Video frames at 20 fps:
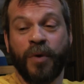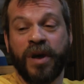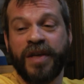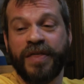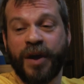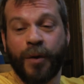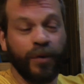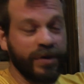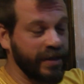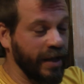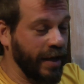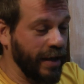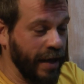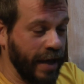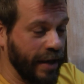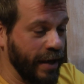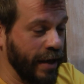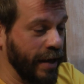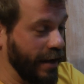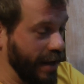We, there was
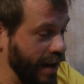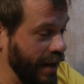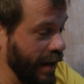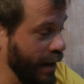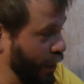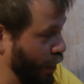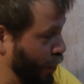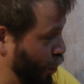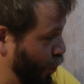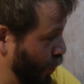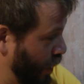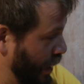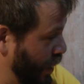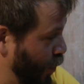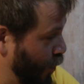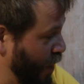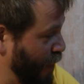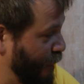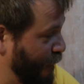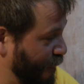like l-
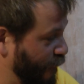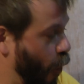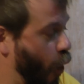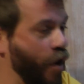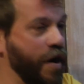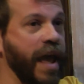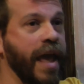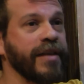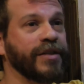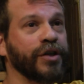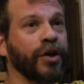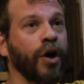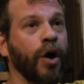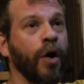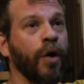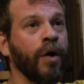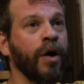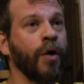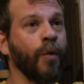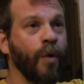literally four days
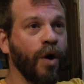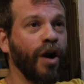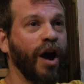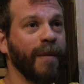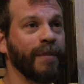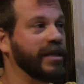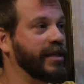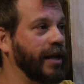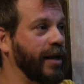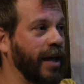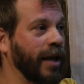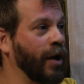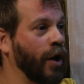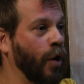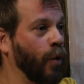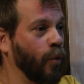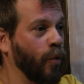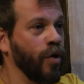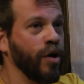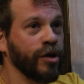ago where I'm
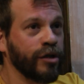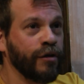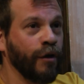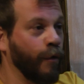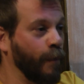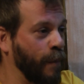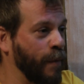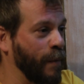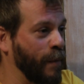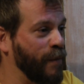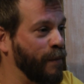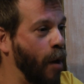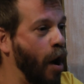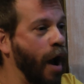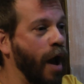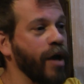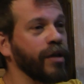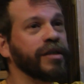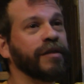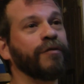sitting was
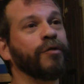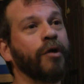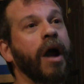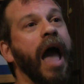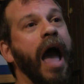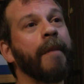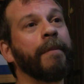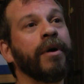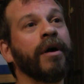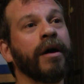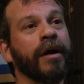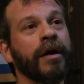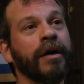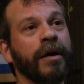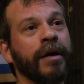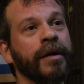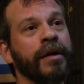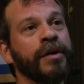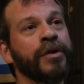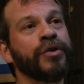piles of crap.
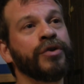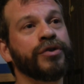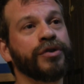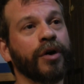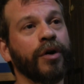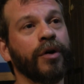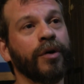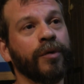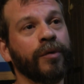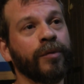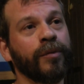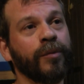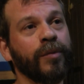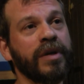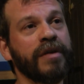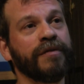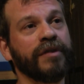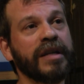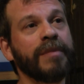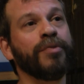So
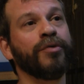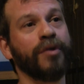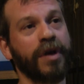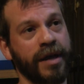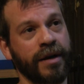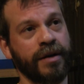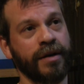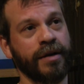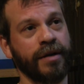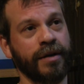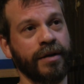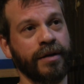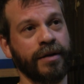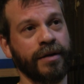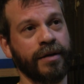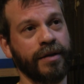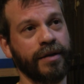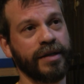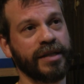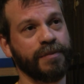we've liberated
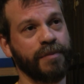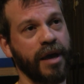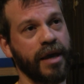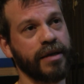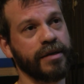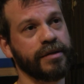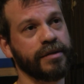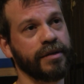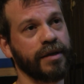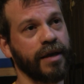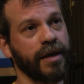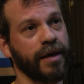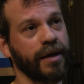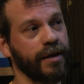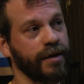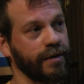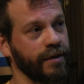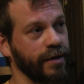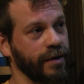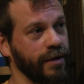the space mm-hmm.
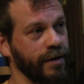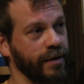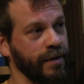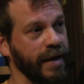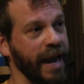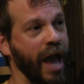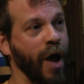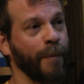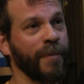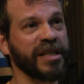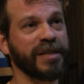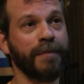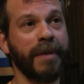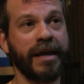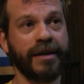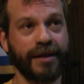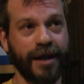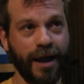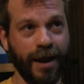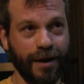and uh, now must
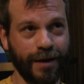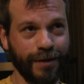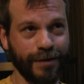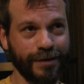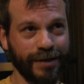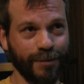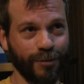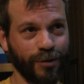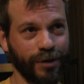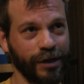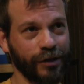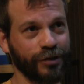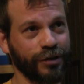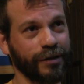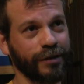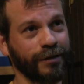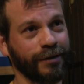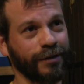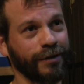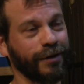maintain this liberation.